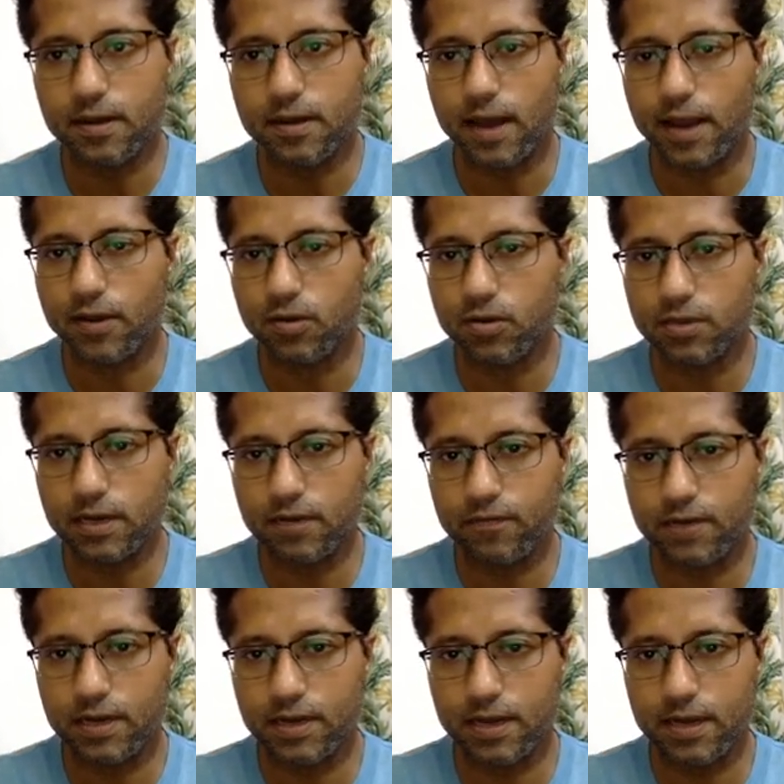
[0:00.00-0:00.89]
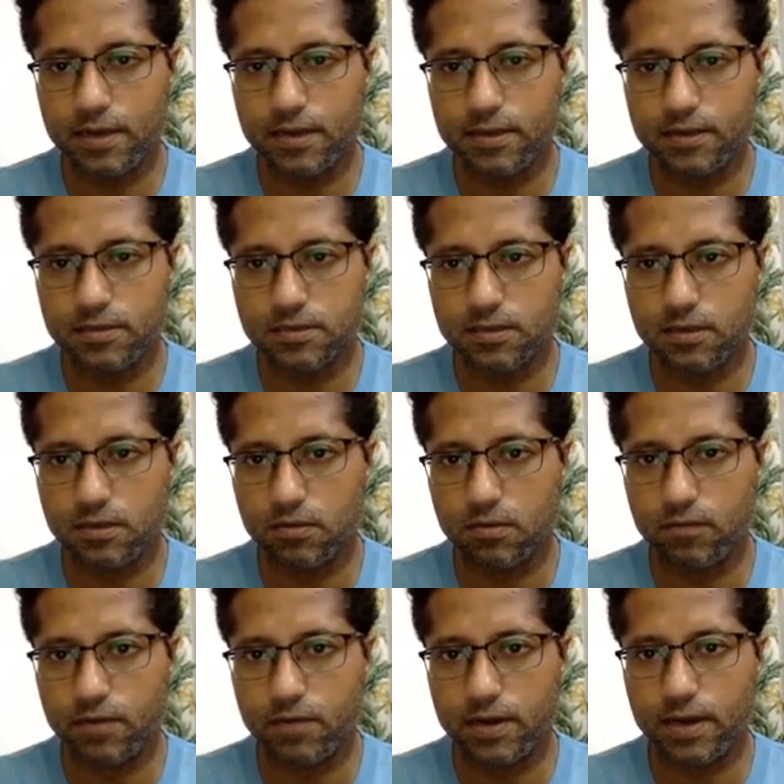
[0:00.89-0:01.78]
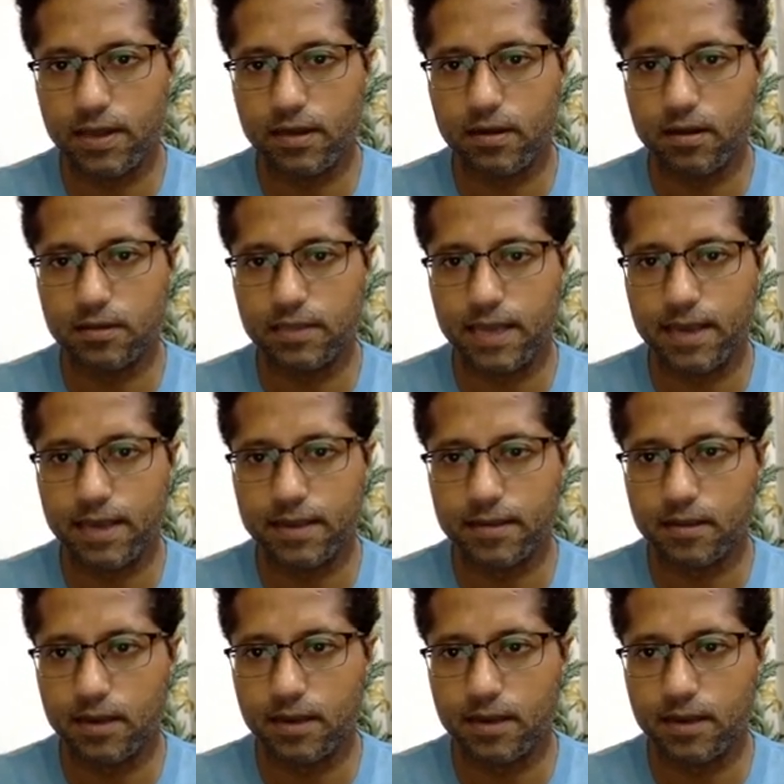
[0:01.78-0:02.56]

I know that one angle is the angle,